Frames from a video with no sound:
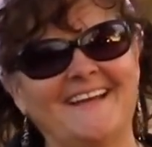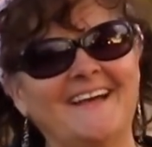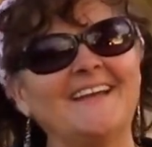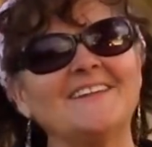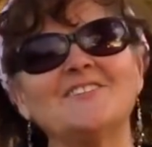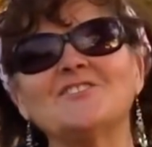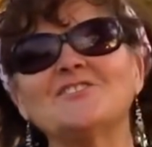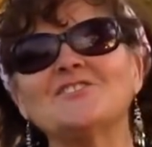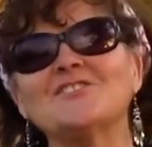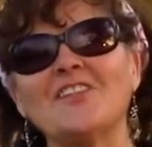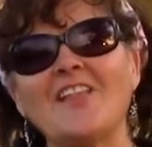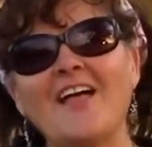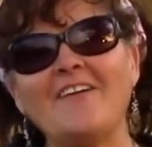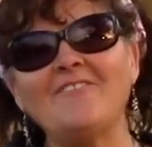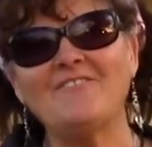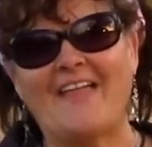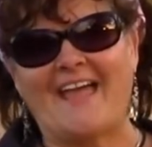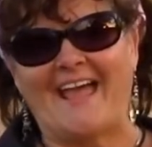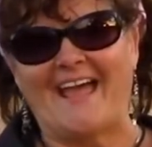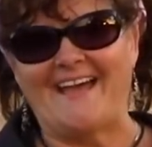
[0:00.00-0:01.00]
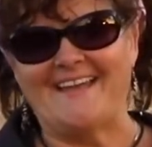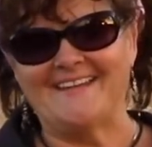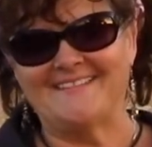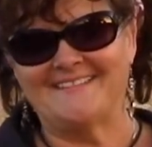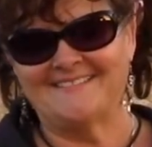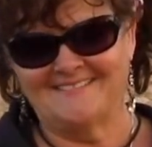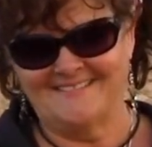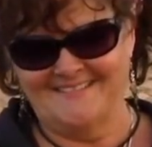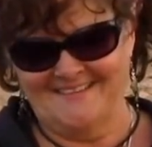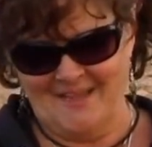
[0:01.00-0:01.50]
I just love that.
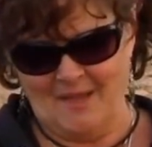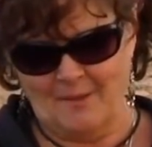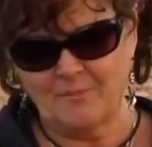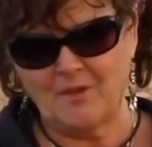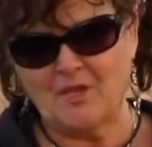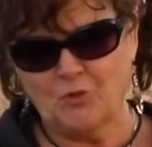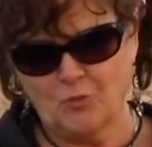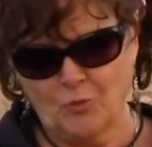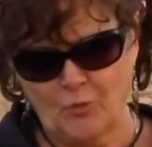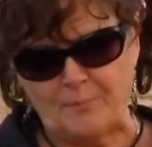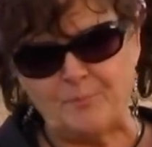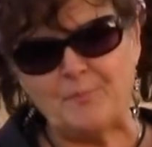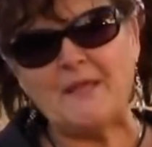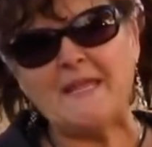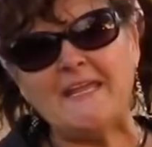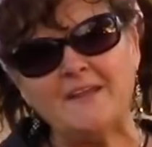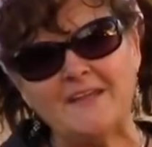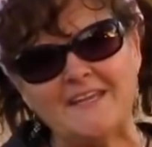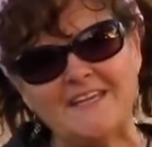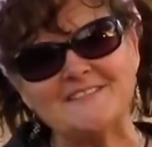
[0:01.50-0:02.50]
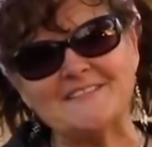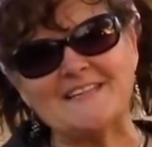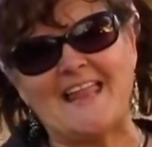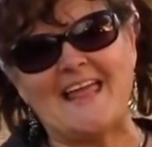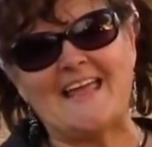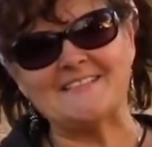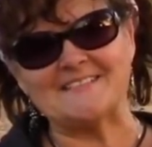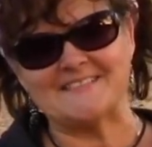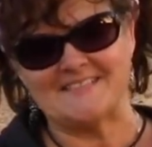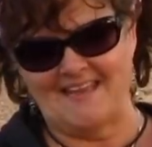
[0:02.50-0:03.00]
I'm going to repeat his
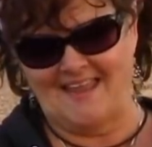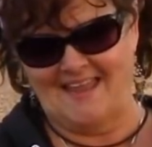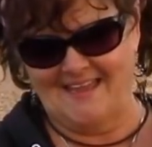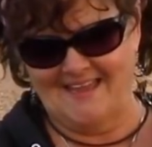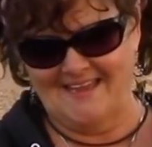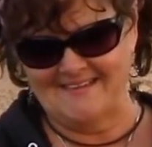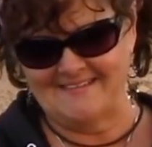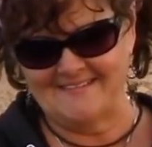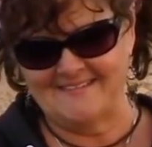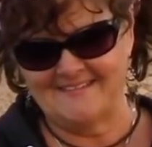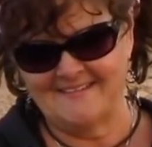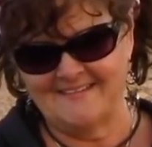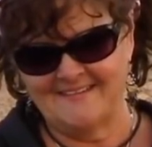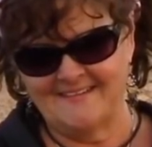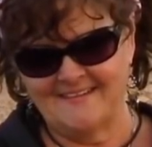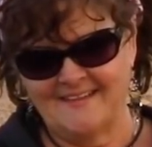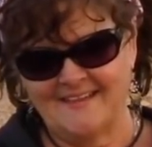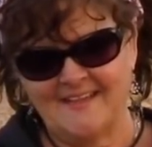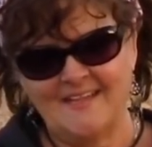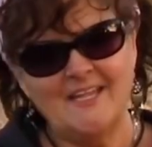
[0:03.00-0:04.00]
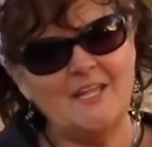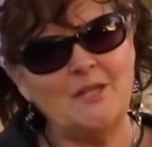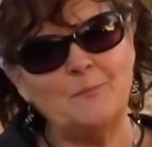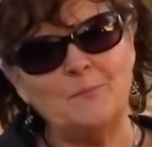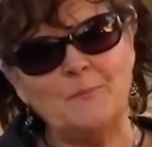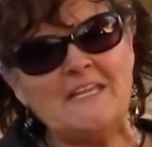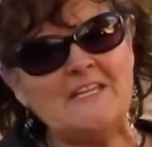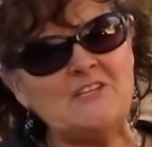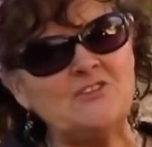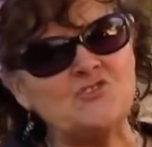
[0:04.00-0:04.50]
last line. It
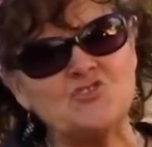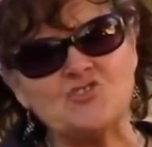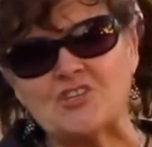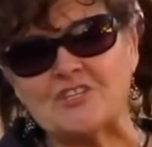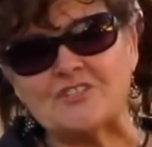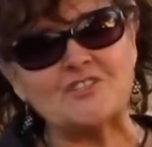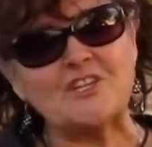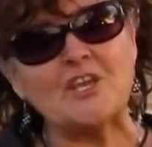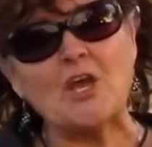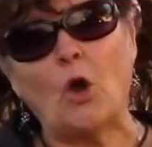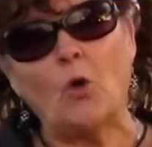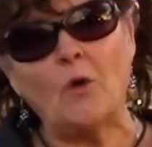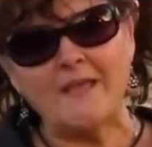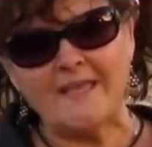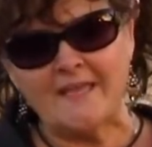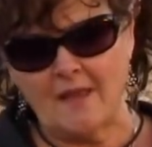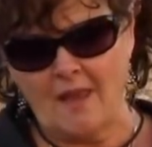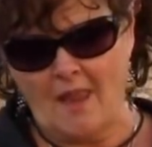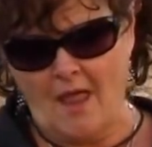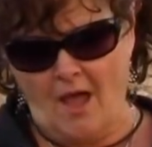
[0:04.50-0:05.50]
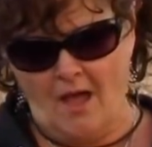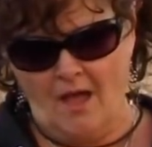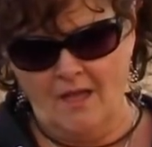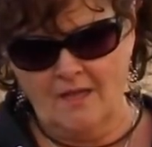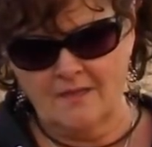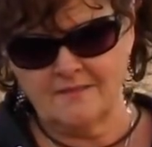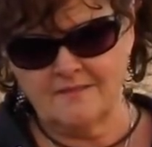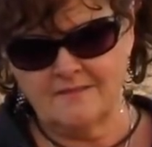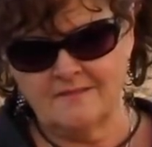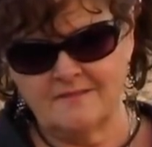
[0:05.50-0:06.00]
means just going
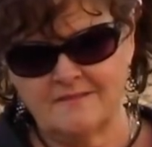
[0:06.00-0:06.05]
along,